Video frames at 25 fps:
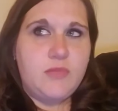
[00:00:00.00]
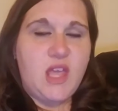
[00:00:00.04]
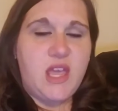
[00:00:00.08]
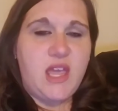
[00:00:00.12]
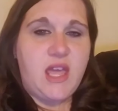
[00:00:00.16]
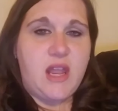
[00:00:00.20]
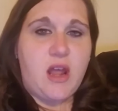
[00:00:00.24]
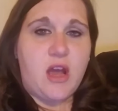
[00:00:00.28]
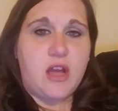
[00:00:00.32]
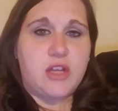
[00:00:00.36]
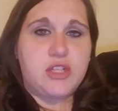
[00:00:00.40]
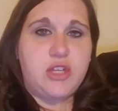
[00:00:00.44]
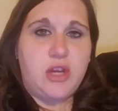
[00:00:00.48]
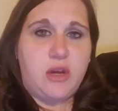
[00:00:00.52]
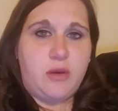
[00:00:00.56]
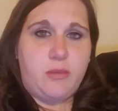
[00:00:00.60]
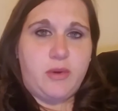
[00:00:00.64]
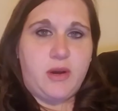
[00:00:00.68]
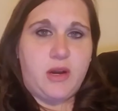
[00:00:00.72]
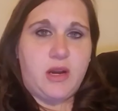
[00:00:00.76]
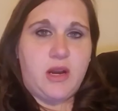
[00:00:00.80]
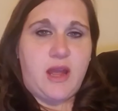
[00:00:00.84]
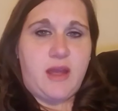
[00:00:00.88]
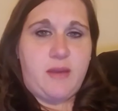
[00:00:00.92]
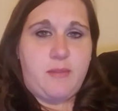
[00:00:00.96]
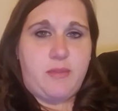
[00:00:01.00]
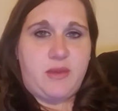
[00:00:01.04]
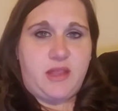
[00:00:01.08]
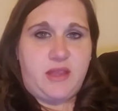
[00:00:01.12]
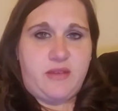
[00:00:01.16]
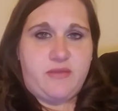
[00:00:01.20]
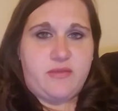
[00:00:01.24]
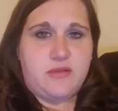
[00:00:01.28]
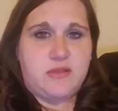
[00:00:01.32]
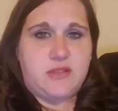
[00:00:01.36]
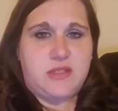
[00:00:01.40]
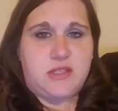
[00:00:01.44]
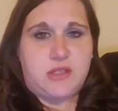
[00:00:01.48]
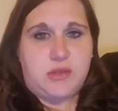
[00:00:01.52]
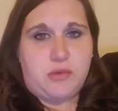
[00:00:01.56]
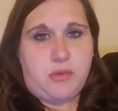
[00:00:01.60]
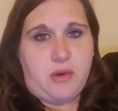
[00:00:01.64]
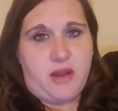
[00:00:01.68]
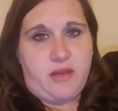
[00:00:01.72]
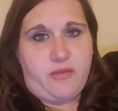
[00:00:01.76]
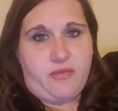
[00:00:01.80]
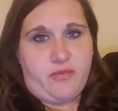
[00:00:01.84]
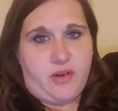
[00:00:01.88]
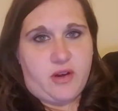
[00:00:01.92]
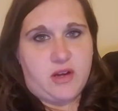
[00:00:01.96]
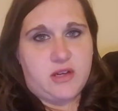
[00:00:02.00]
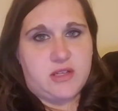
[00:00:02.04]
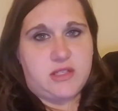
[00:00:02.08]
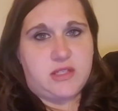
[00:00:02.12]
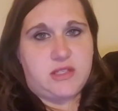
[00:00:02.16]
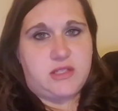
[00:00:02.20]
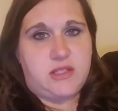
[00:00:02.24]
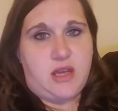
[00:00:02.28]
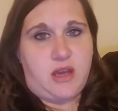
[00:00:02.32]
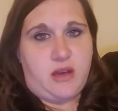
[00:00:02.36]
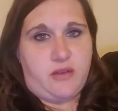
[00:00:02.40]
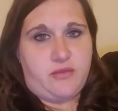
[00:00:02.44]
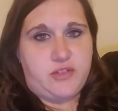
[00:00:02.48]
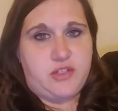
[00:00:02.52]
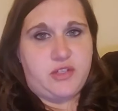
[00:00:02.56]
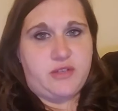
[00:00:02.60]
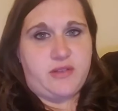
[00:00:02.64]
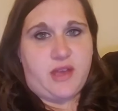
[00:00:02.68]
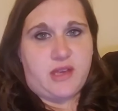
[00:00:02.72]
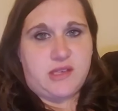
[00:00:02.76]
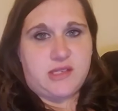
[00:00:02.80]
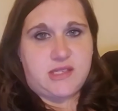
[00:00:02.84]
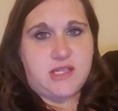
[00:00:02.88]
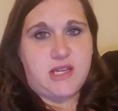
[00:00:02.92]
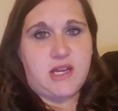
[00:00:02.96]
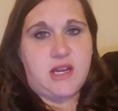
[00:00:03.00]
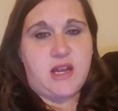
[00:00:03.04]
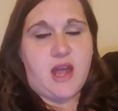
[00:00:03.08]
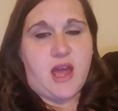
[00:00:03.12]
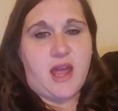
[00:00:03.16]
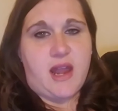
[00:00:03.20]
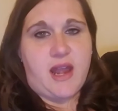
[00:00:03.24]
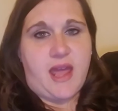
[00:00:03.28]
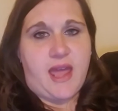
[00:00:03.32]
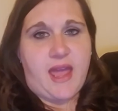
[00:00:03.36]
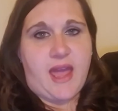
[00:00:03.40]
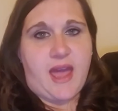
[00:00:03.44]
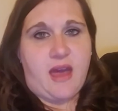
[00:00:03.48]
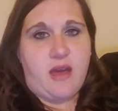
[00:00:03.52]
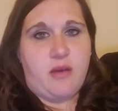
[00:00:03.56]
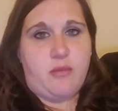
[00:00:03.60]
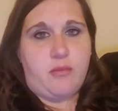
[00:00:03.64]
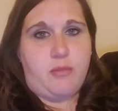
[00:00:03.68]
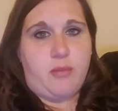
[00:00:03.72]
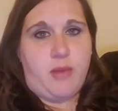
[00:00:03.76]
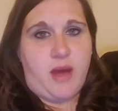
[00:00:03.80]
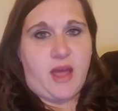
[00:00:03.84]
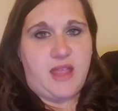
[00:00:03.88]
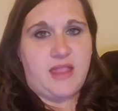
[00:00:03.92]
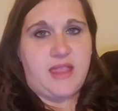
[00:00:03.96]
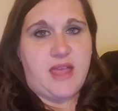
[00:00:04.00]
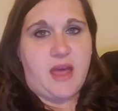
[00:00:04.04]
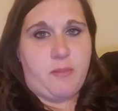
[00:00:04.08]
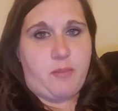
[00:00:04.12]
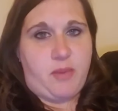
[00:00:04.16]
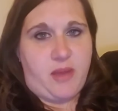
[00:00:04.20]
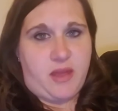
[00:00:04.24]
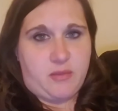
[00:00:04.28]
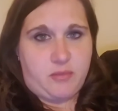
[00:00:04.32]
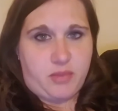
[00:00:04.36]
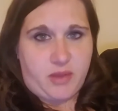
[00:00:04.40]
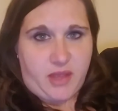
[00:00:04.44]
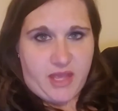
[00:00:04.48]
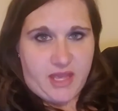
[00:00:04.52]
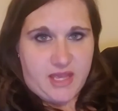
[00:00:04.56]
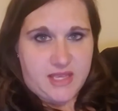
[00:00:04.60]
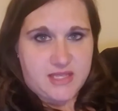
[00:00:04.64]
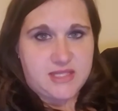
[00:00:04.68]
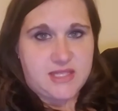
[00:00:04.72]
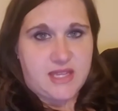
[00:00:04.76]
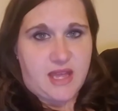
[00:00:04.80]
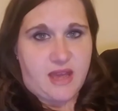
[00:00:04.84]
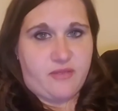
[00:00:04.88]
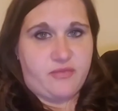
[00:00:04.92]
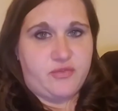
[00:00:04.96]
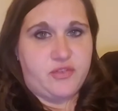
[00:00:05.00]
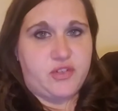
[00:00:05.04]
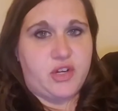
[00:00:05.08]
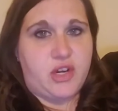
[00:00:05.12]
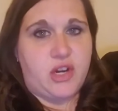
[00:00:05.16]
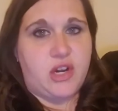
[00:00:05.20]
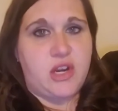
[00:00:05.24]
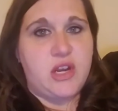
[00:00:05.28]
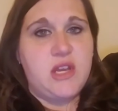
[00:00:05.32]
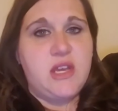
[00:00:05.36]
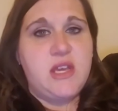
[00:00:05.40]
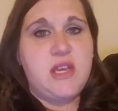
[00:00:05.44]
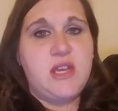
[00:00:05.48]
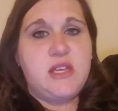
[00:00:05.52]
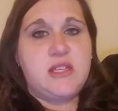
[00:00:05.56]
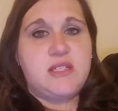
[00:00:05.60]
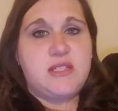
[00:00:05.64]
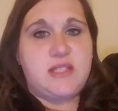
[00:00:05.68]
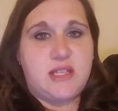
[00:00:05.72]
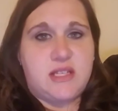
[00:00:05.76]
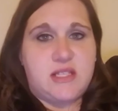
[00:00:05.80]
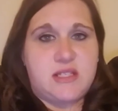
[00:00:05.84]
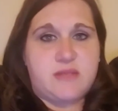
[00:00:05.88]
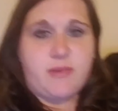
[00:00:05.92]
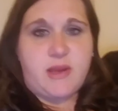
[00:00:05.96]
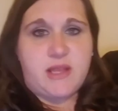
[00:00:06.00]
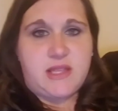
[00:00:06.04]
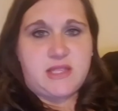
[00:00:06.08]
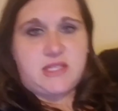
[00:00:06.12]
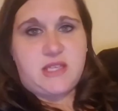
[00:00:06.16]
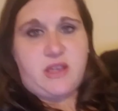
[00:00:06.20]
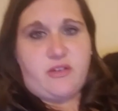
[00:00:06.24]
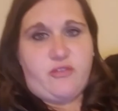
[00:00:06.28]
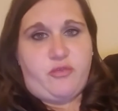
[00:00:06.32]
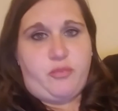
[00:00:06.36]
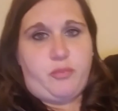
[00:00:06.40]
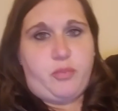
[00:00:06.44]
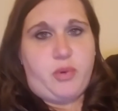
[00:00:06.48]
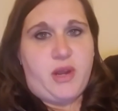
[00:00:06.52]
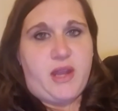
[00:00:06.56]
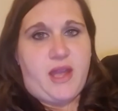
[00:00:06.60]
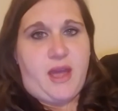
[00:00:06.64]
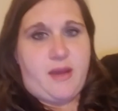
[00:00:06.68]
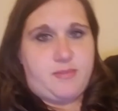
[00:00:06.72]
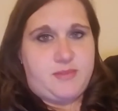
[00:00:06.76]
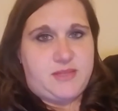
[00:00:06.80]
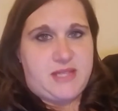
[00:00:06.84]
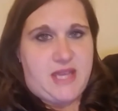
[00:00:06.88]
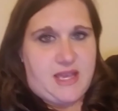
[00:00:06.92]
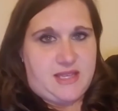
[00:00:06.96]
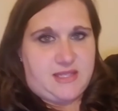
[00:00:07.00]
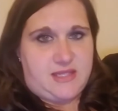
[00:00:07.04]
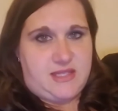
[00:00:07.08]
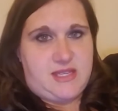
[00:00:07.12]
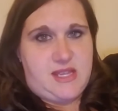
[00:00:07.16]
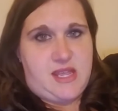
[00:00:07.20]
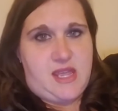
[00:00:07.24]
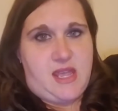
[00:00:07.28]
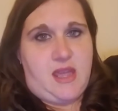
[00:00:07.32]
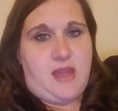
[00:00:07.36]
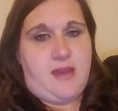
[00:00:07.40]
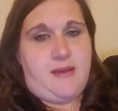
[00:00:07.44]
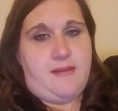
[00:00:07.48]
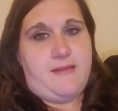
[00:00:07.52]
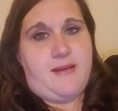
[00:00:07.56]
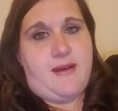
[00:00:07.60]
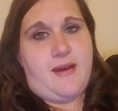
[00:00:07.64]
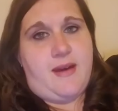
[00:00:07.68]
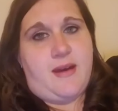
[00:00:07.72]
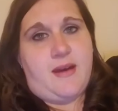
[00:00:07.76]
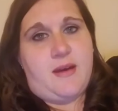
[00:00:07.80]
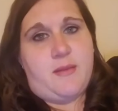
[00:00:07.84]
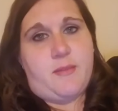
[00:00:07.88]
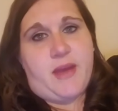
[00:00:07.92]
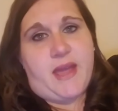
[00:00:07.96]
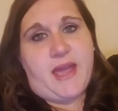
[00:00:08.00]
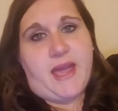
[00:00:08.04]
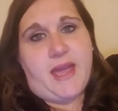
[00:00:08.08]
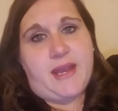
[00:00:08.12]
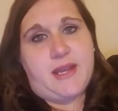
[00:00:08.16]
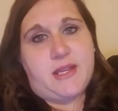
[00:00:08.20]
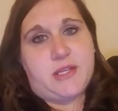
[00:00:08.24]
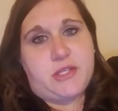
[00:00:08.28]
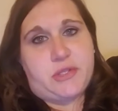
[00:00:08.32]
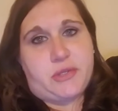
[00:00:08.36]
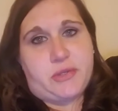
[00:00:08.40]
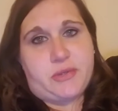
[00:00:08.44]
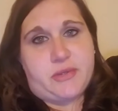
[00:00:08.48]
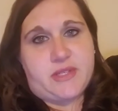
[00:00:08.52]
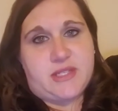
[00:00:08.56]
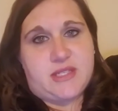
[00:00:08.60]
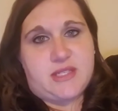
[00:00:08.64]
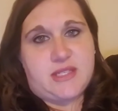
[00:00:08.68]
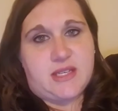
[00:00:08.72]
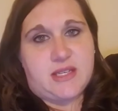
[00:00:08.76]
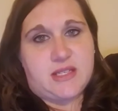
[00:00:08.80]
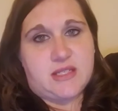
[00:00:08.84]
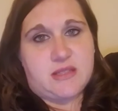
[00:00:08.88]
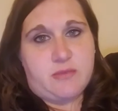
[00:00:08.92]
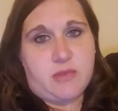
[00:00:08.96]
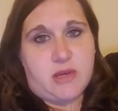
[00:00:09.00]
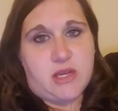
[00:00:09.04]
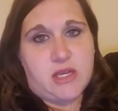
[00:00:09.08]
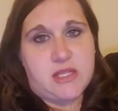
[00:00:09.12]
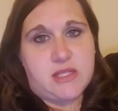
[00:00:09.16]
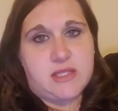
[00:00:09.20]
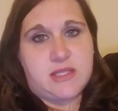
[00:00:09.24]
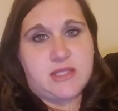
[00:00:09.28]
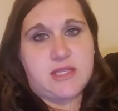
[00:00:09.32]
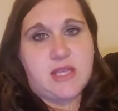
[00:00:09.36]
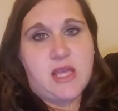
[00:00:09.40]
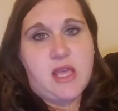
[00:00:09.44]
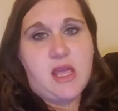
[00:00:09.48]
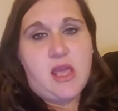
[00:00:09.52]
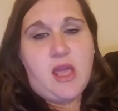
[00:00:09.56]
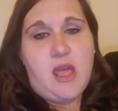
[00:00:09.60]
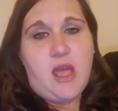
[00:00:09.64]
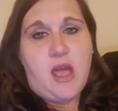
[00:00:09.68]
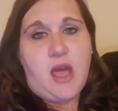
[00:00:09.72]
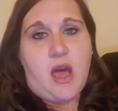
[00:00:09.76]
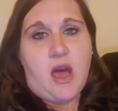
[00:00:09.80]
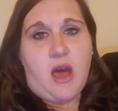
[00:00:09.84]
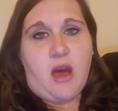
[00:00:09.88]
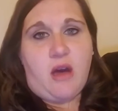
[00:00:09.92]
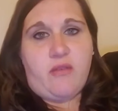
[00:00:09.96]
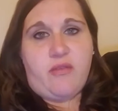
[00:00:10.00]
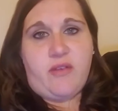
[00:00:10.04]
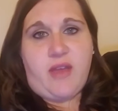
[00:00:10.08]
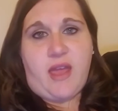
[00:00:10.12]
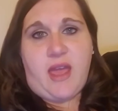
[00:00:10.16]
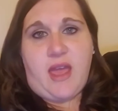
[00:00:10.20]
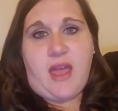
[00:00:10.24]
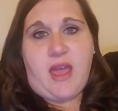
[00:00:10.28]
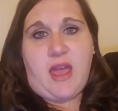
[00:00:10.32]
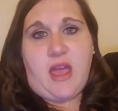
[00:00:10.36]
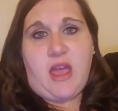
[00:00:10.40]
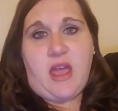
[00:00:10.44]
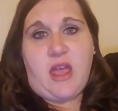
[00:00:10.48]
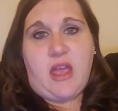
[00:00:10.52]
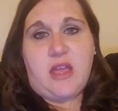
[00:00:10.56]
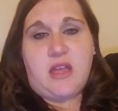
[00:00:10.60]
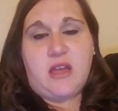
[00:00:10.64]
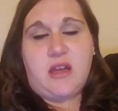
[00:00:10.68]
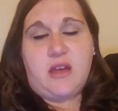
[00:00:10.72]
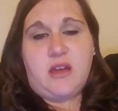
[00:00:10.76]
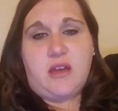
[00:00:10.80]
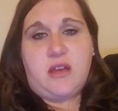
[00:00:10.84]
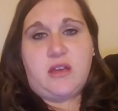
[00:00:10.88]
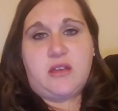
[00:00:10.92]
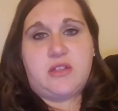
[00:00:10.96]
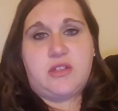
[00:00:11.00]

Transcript: in October, I believe it was the 21st of 2009, I had my lap band placed after 6 months of pre-op testing. I had to do the 6 months of a